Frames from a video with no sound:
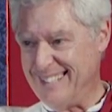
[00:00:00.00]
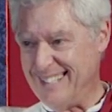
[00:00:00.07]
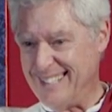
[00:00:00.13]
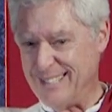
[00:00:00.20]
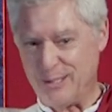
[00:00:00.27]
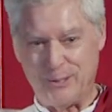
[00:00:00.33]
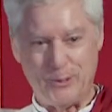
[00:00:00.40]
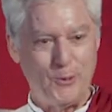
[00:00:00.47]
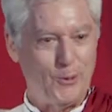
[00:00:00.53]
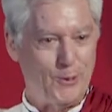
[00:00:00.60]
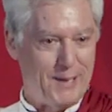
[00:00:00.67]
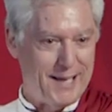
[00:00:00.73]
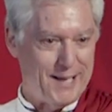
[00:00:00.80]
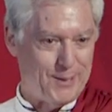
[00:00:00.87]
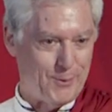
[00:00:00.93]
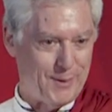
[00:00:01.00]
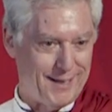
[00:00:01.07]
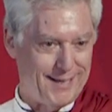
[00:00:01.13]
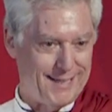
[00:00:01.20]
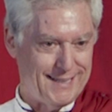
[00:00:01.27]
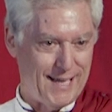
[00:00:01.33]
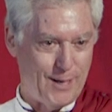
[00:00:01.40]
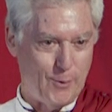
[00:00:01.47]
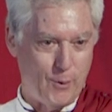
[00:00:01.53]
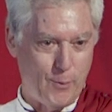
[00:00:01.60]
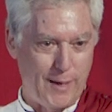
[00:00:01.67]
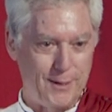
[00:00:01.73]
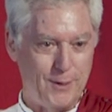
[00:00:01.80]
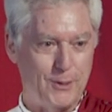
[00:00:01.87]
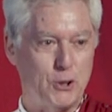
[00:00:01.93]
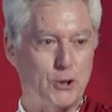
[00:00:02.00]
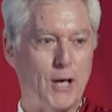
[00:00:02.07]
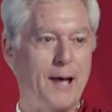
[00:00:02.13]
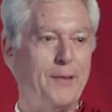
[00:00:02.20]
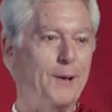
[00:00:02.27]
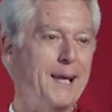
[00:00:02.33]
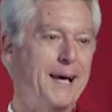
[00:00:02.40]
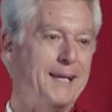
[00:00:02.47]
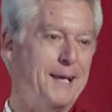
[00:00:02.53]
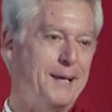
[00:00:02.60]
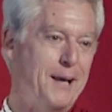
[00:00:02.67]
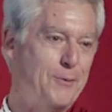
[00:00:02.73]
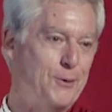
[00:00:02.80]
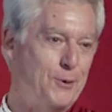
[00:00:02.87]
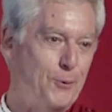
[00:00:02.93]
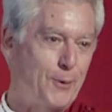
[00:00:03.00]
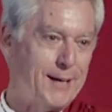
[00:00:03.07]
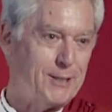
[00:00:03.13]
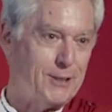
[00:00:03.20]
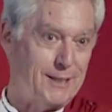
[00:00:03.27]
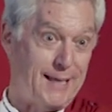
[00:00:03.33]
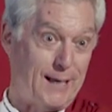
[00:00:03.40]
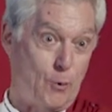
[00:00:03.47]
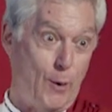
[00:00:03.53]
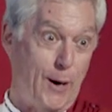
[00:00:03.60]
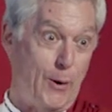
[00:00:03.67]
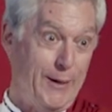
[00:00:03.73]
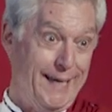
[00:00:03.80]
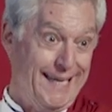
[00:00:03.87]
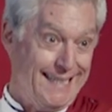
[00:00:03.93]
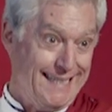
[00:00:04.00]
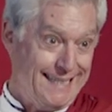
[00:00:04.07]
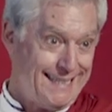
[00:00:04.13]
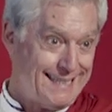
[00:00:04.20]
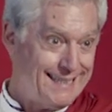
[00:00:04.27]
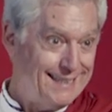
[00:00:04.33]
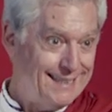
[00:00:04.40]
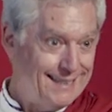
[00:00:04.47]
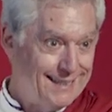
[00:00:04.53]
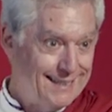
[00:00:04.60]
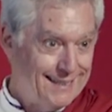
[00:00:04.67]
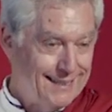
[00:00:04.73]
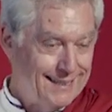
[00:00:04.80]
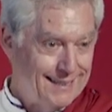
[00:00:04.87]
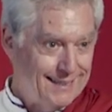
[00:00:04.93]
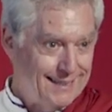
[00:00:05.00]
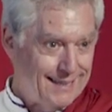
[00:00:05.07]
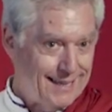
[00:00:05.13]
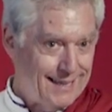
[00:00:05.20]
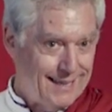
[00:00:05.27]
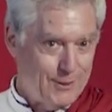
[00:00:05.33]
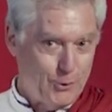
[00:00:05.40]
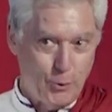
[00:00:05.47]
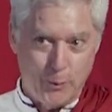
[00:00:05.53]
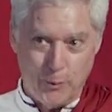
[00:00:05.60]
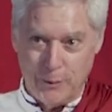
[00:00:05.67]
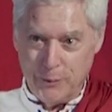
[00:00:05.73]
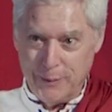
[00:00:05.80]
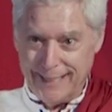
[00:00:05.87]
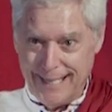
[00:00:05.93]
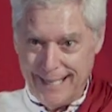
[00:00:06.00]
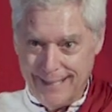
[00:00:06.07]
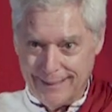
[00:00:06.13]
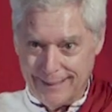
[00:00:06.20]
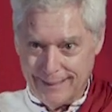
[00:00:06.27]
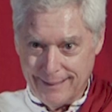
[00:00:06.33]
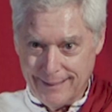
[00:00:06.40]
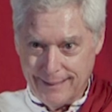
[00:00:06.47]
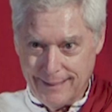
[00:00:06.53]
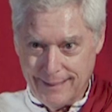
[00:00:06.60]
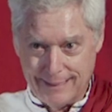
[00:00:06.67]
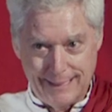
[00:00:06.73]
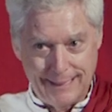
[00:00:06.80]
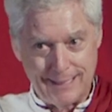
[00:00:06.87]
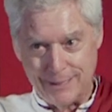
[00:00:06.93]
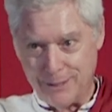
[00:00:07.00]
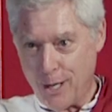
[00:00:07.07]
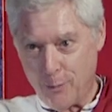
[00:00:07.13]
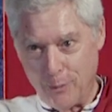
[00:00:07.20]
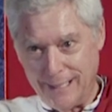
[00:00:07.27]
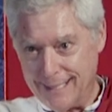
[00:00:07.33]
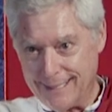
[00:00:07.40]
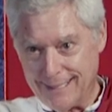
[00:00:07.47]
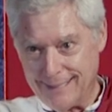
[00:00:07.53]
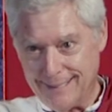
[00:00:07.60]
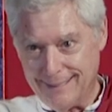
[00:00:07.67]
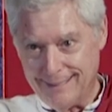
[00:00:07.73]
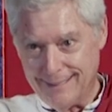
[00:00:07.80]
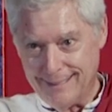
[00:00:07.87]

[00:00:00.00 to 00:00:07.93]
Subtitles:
And so sooner or later we're going to say, well, why don't you shine the light in another direction, like where it is, and do what we're doing here? Because this is not religion.